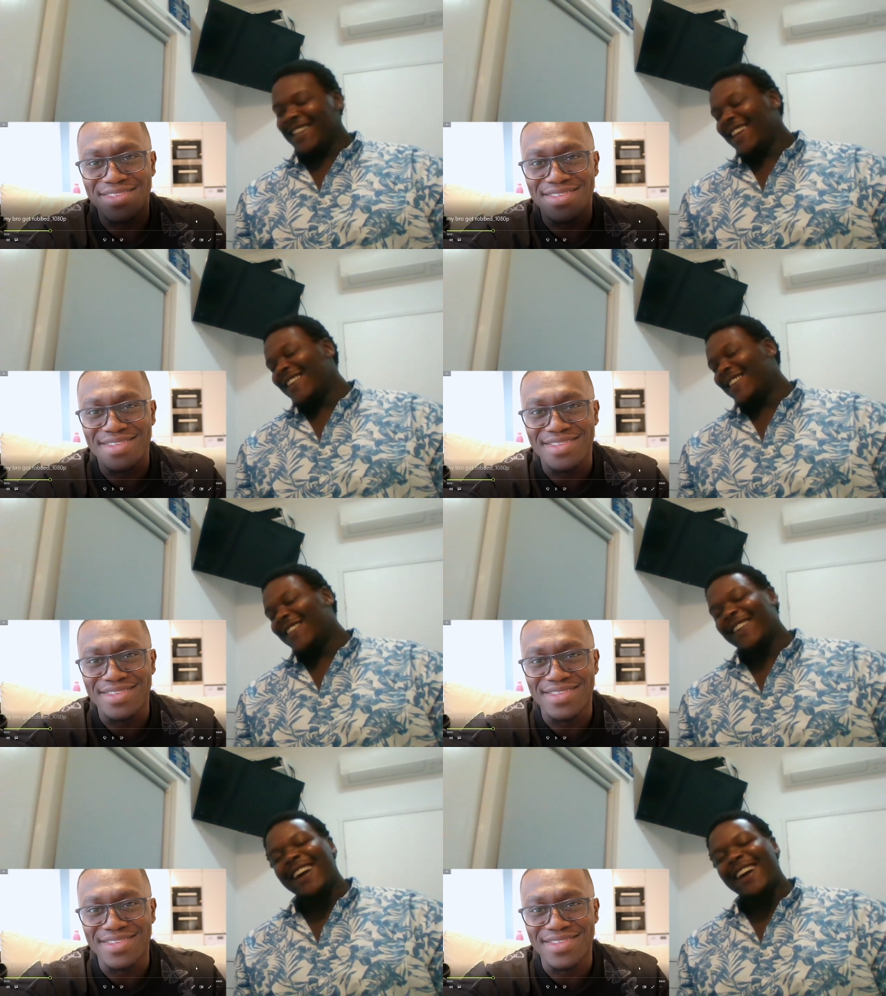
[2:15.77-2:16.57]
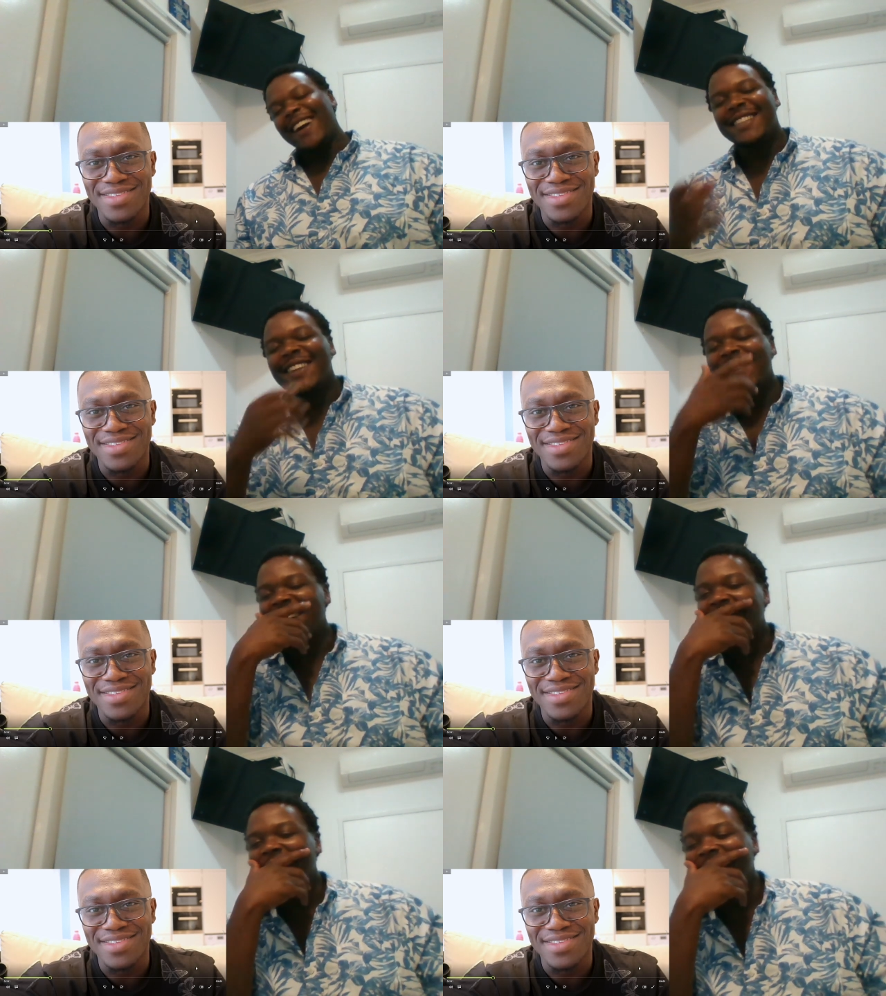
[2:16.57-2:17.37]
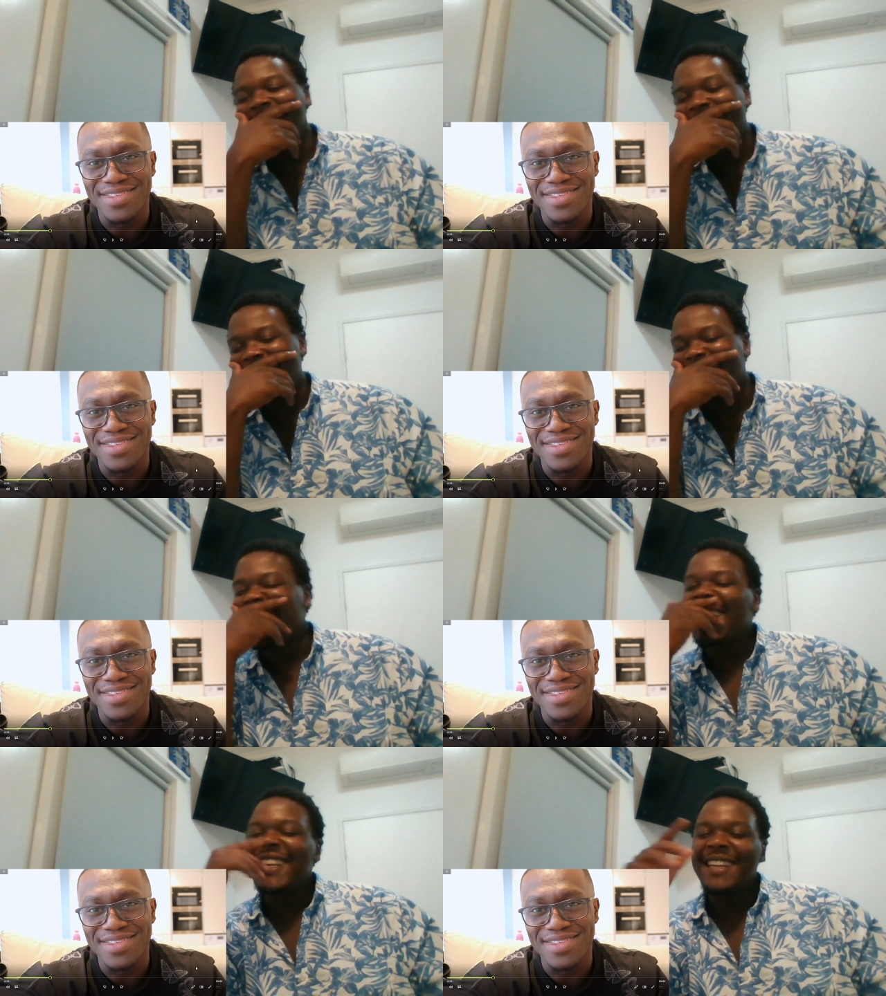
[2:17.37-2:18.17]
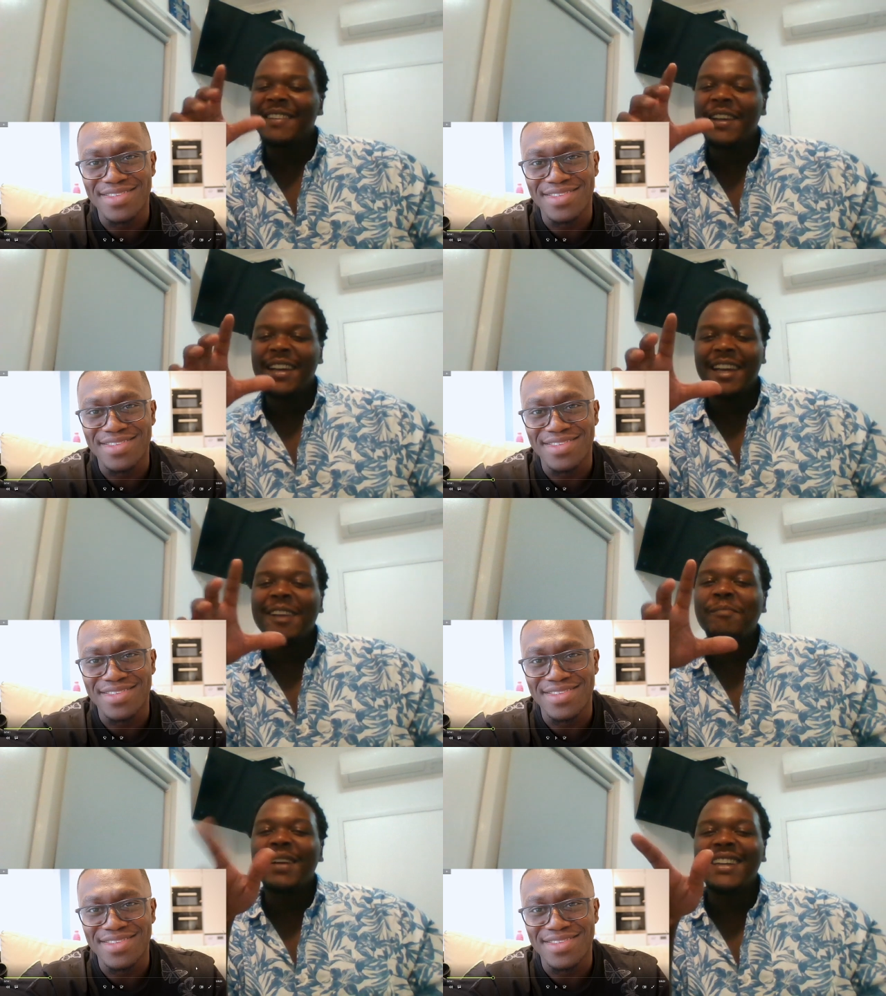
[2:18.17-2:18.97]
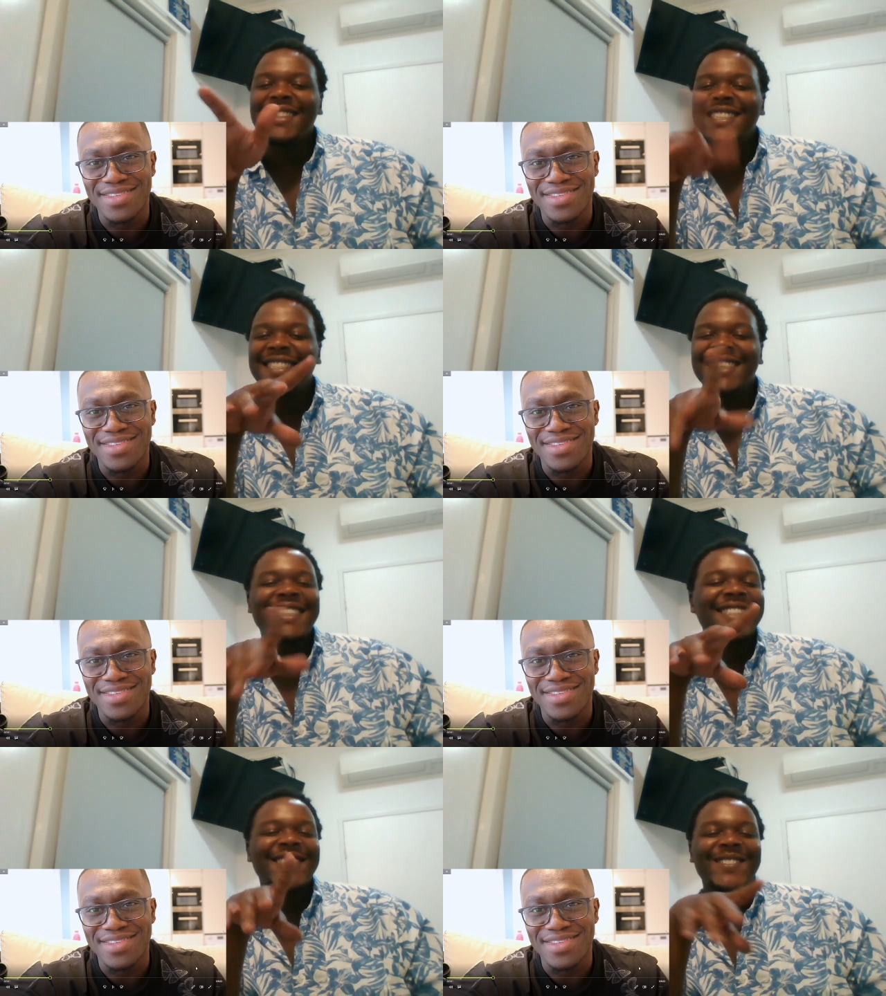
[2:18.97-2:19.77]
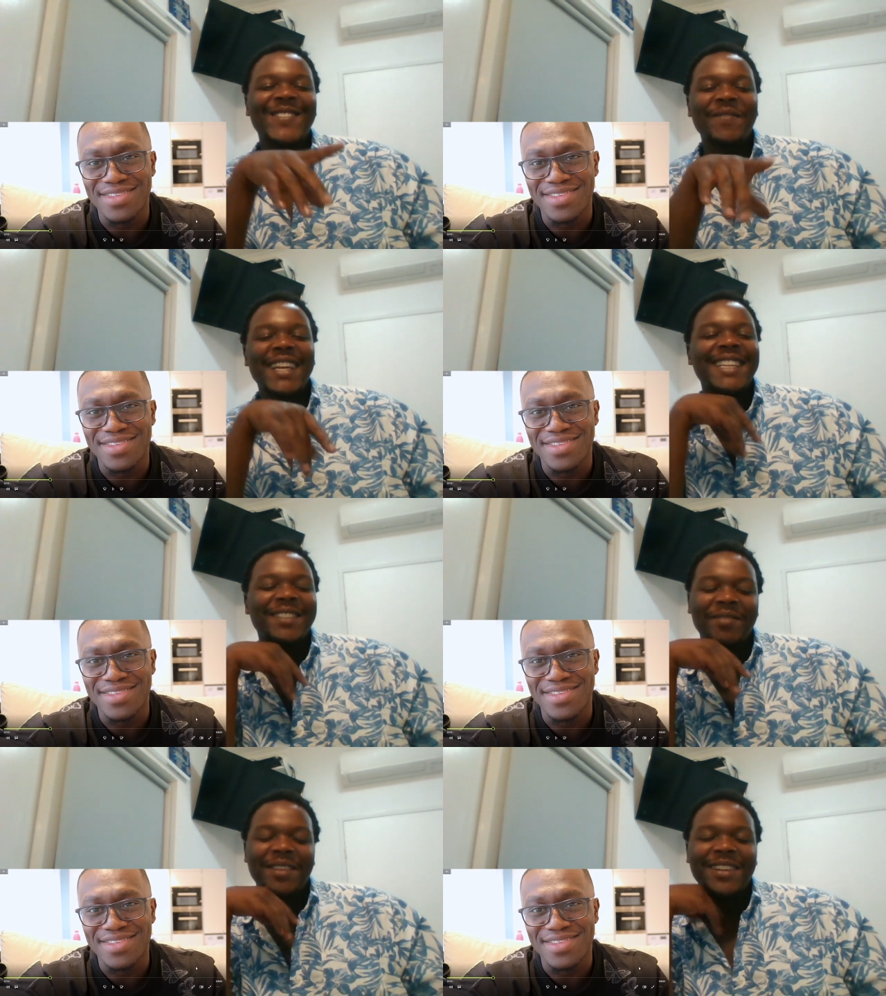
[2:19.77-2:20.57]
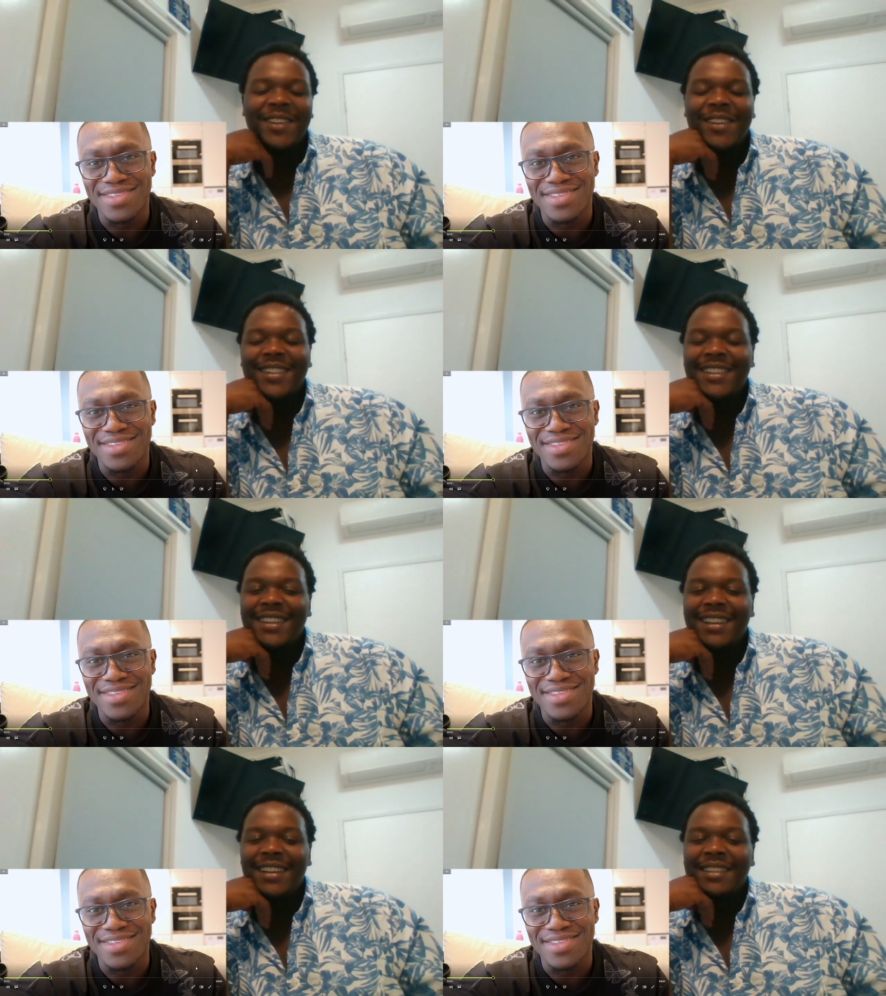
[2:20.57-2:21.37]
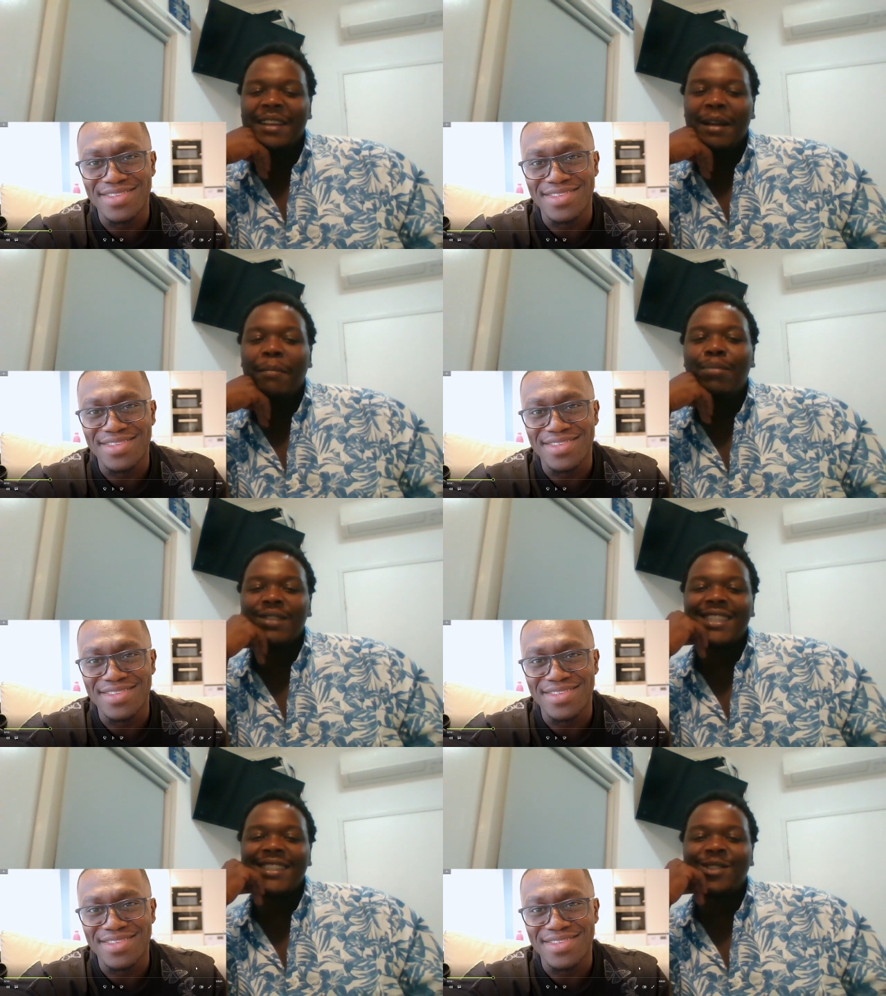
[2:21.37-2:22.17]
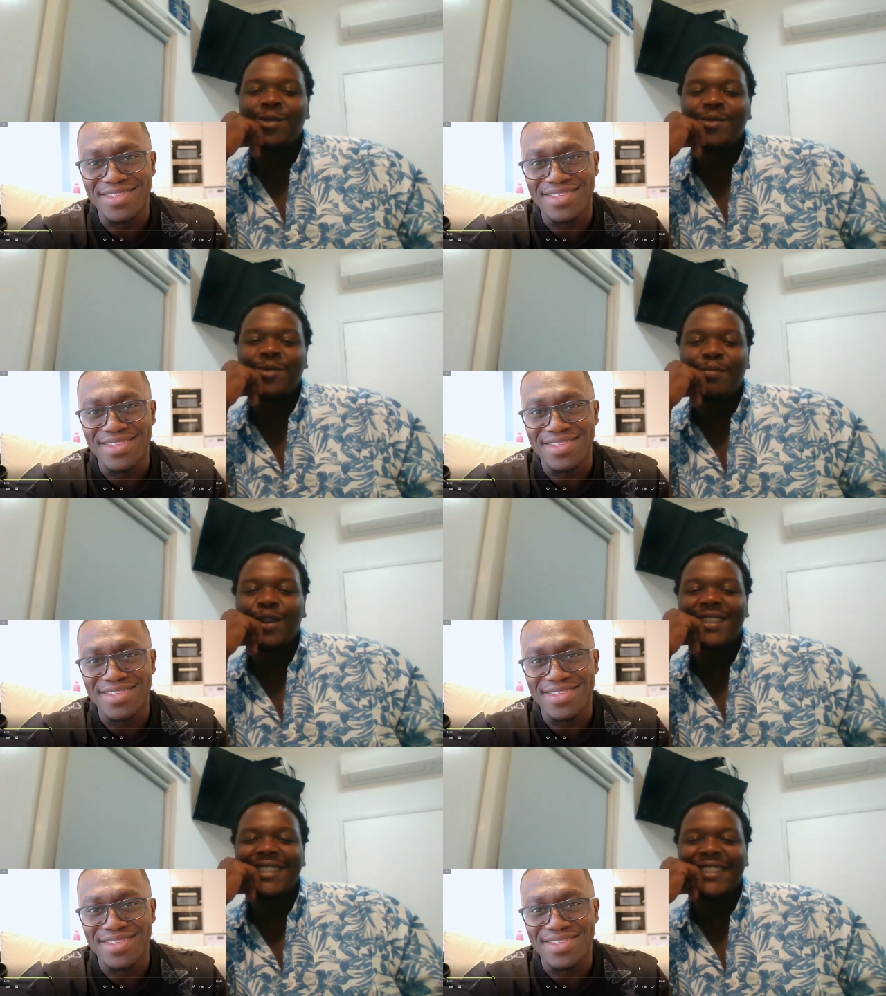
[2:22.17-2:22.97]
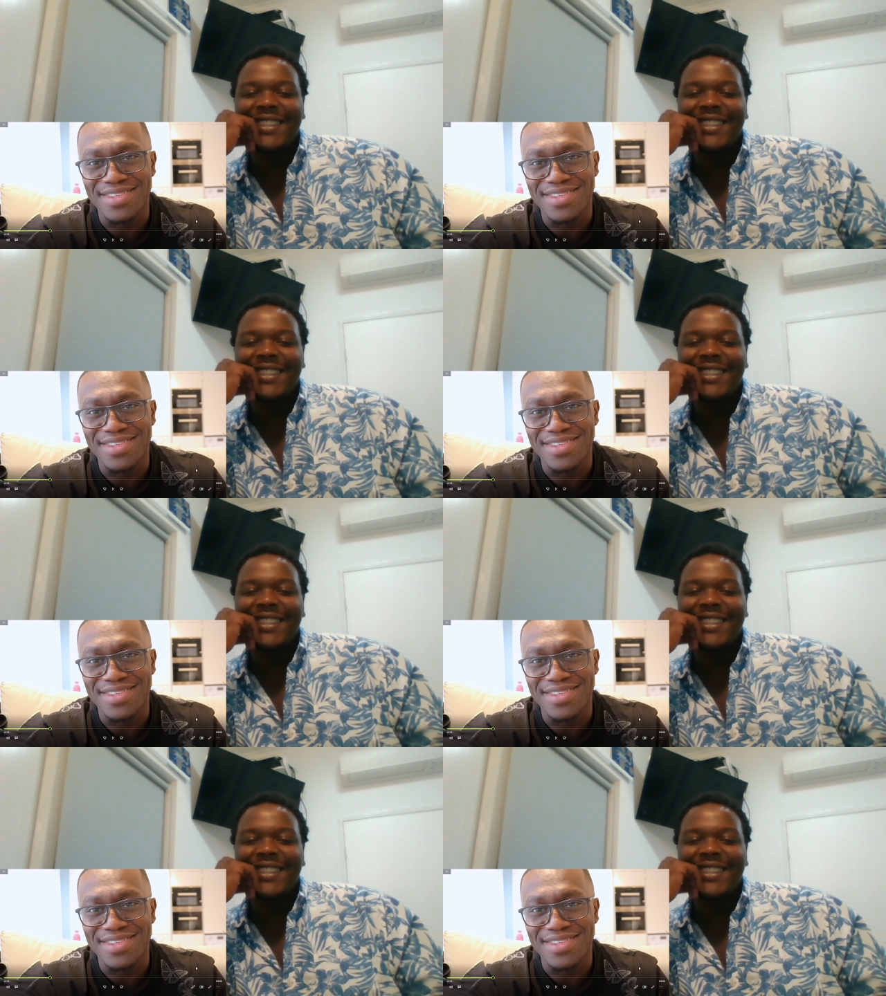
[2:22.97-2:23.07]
Speaker 1: that go? How does that work? They should make like a, a boxing jiu-jitsu match, bro, and call it bo- box